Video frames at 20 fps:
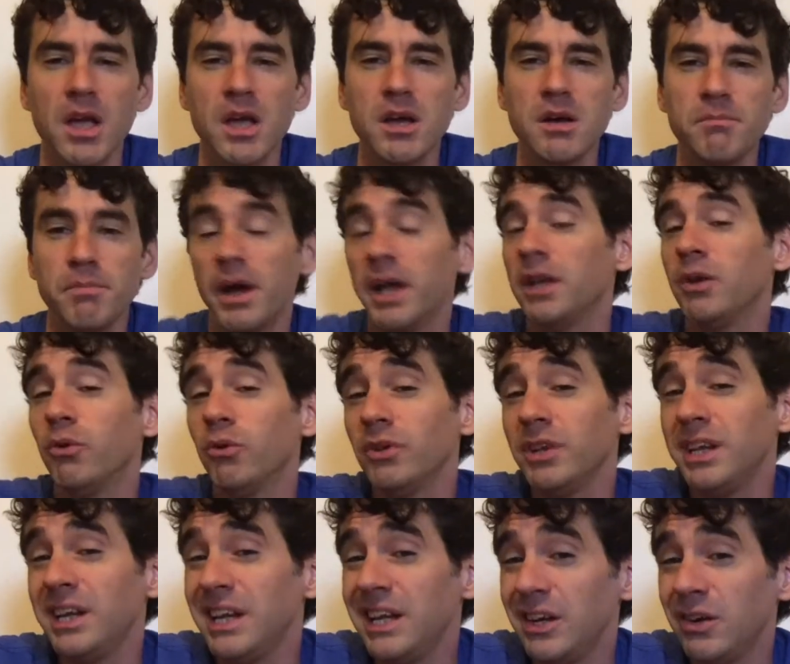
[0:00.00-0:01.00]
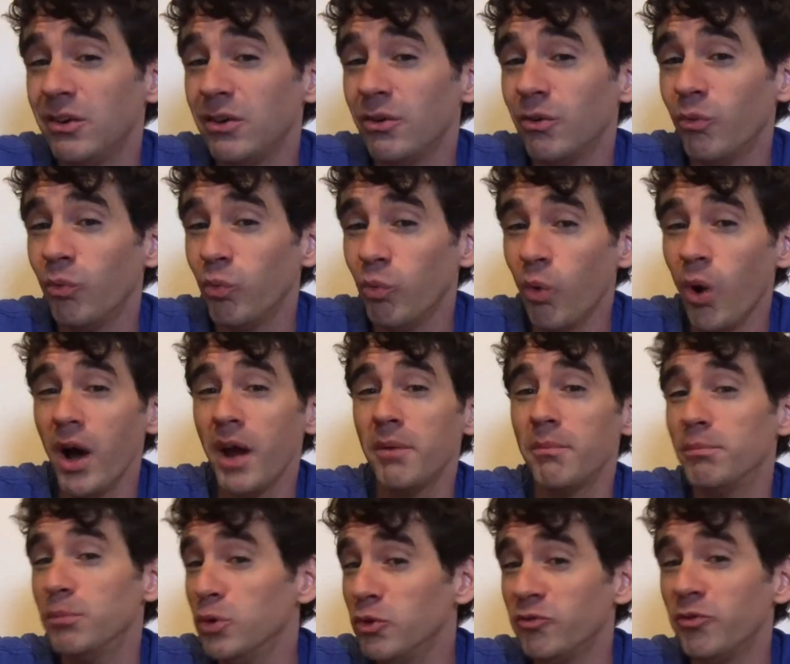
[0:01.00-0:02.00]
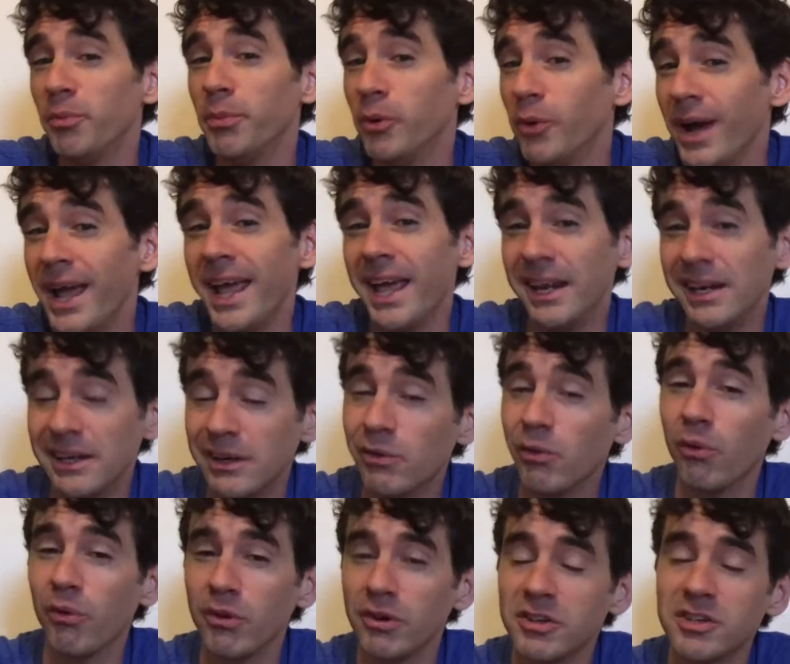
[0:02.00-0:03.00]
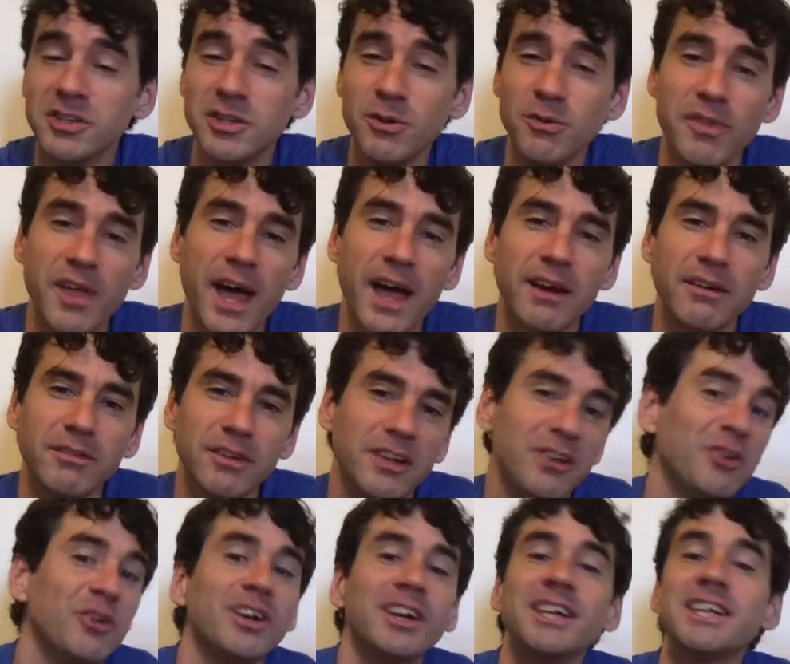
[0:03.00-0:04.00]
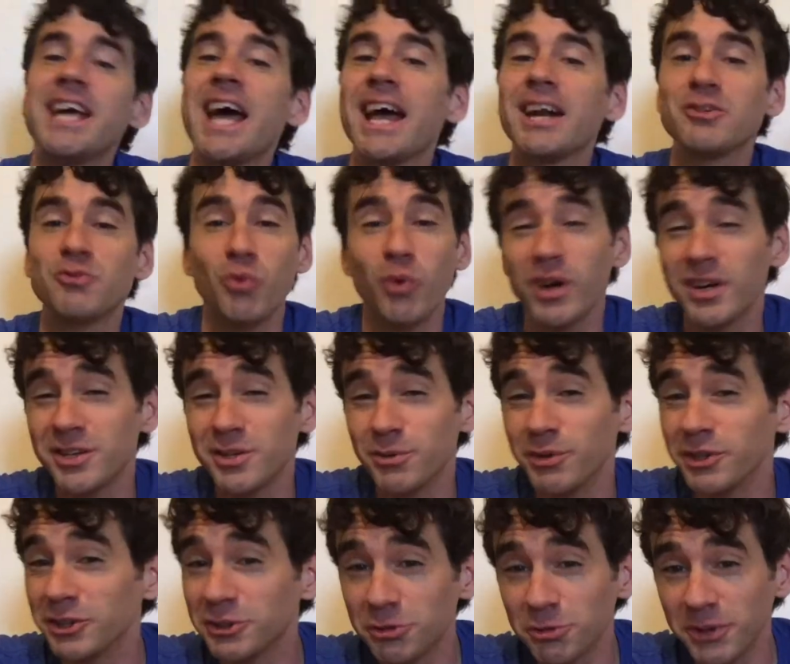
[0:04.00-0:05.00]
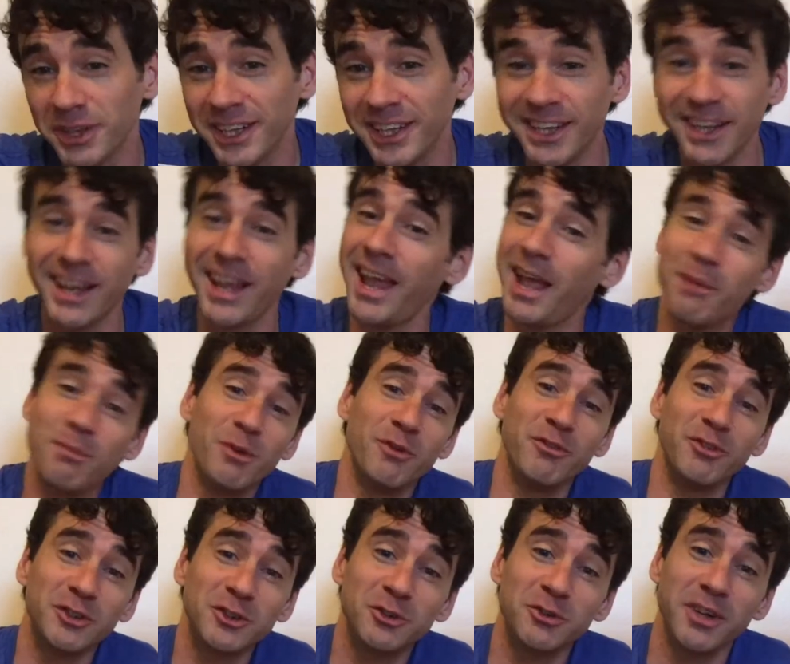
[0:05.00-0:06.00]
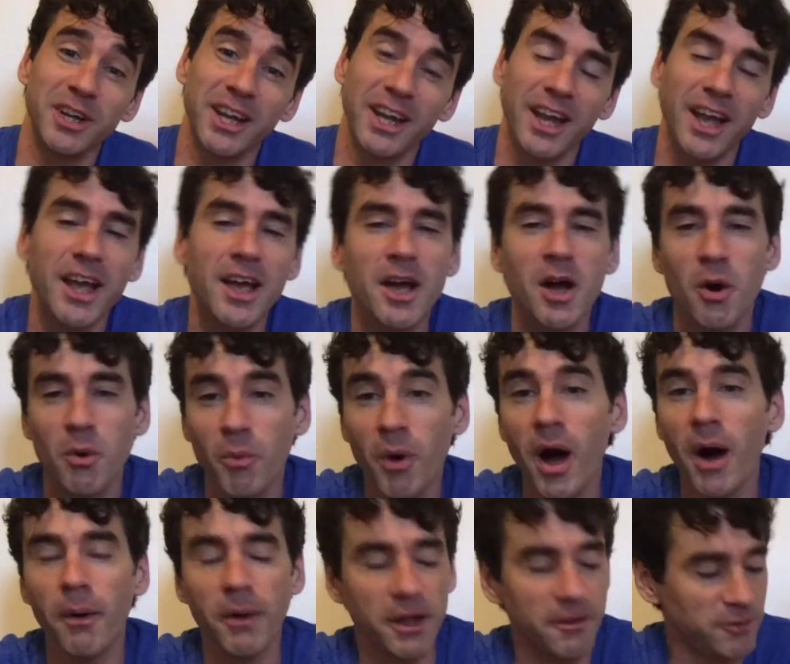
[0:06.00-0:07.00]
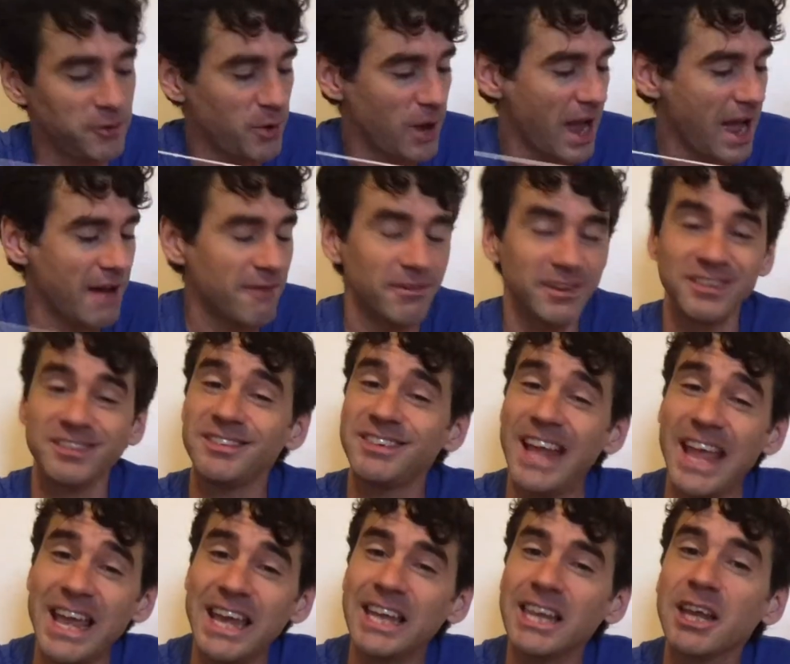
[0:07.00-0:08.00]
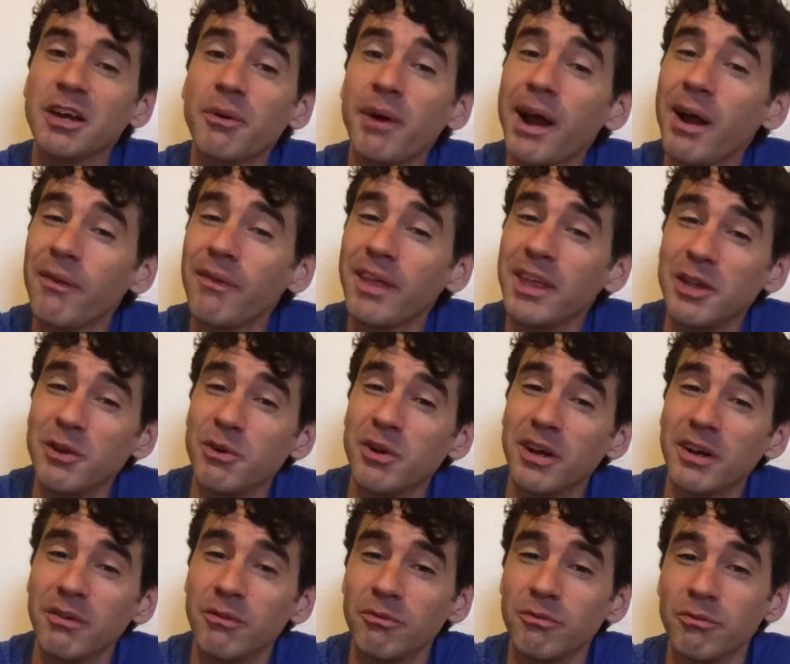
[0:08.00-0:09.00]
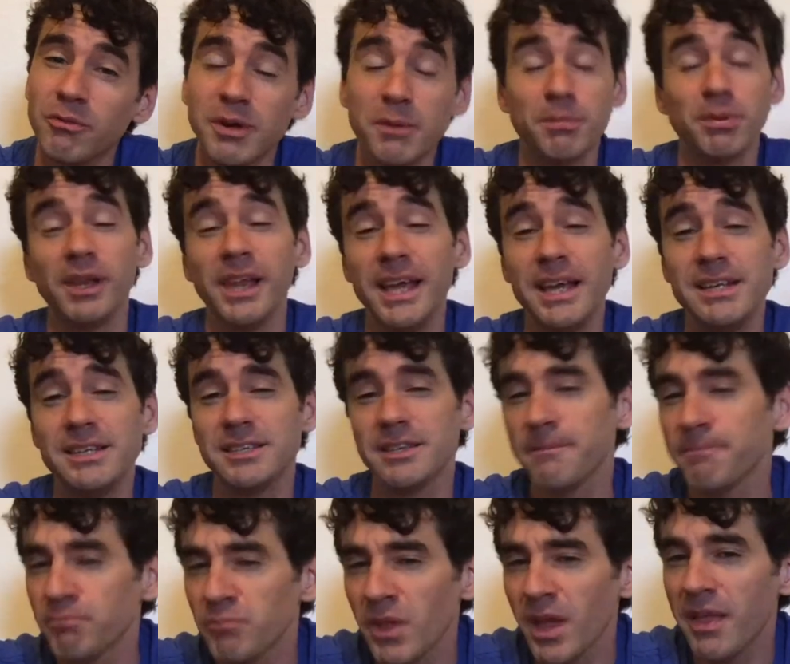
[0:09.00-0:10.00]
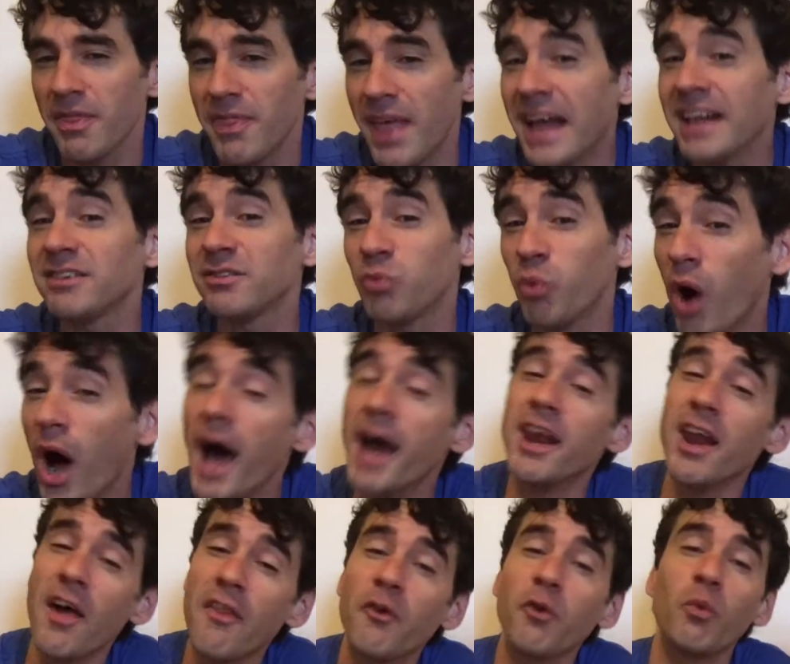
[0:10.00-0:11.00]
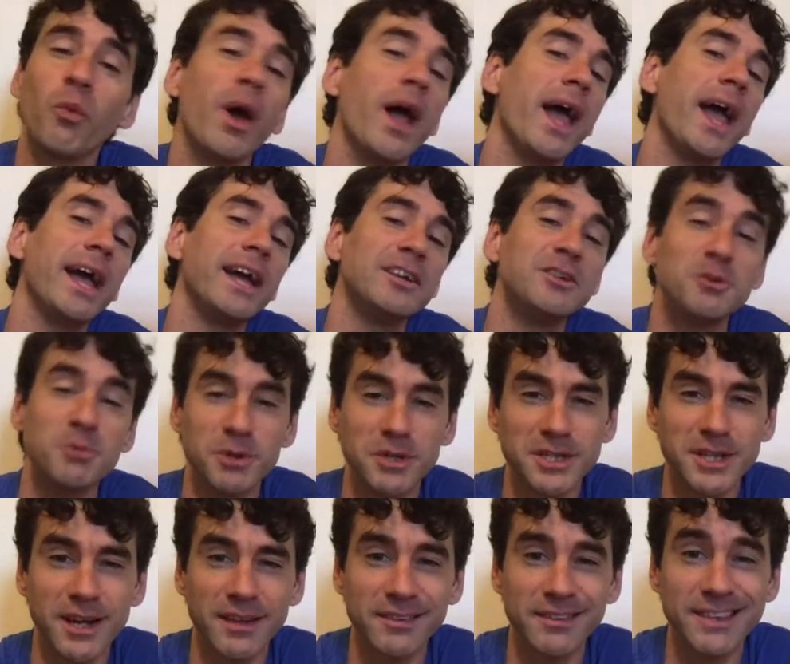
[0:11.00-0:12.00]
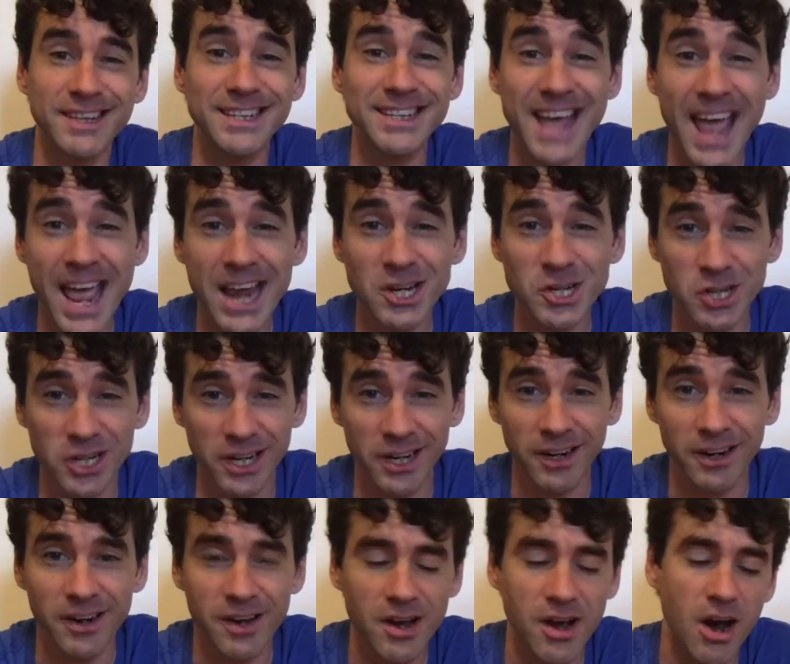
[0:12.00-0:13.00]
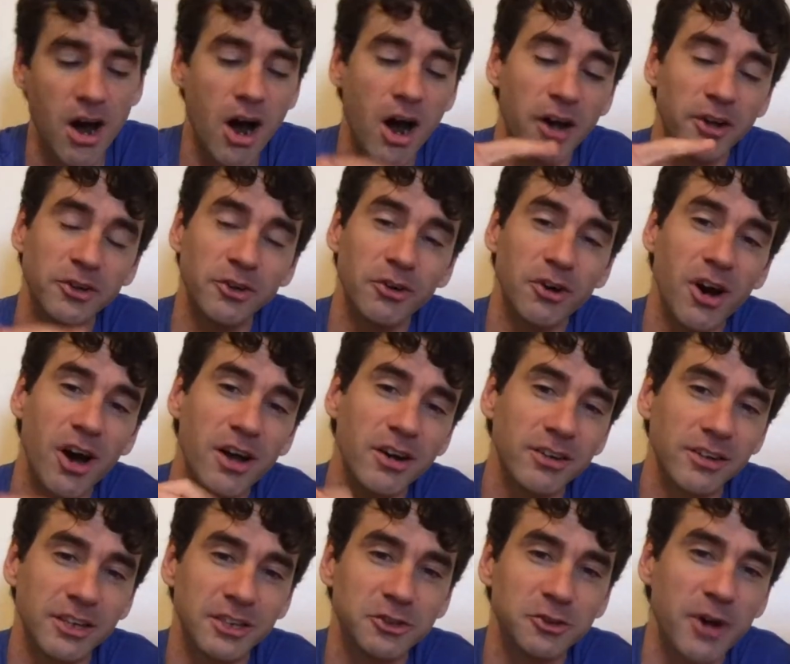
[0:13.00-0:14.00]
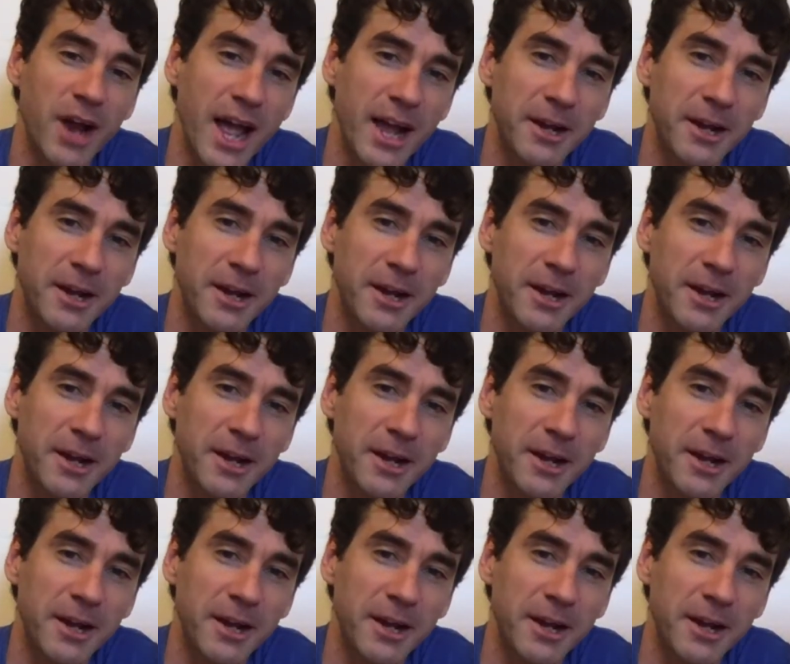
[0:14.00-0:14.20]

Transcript: But you only need one movable end in order to do that. You can attach one to a tree. You can't move a tree. Well, if you have a stake in the ground that you can replace, that's another way to adjust the tension on your gondola track.